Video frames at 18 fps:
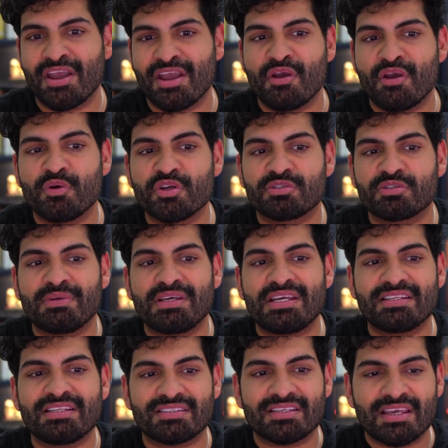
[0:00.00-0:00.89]
which
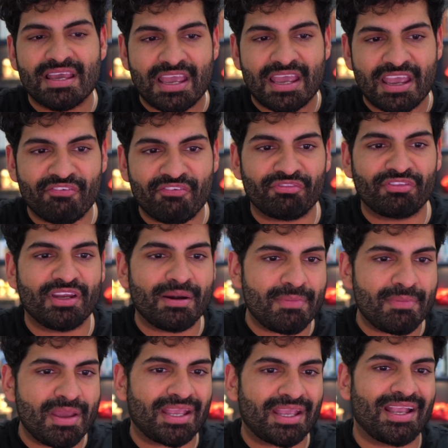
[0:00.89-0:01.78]
means if they're
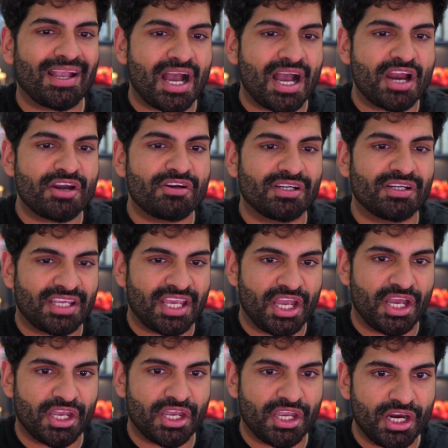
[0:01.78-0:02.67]
making
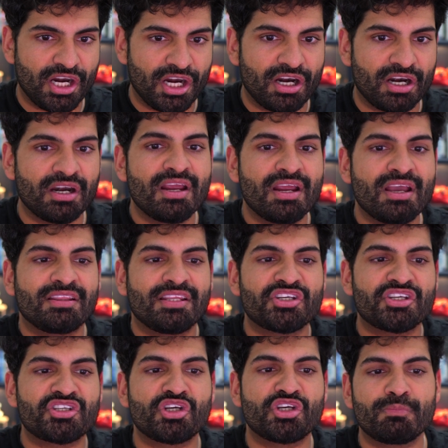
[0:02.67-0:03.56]
$100K a year, they
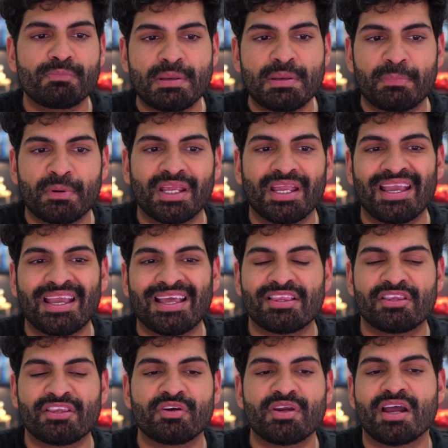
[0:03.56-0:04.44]
should be bringing in
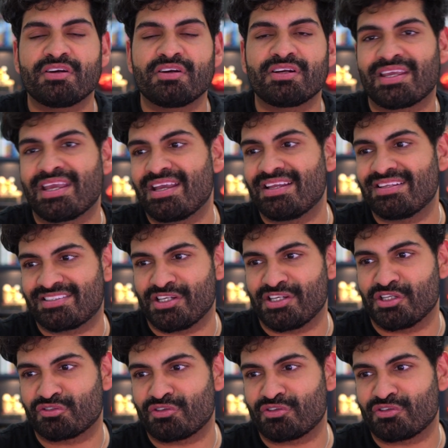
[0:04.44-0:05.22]
$300K in sales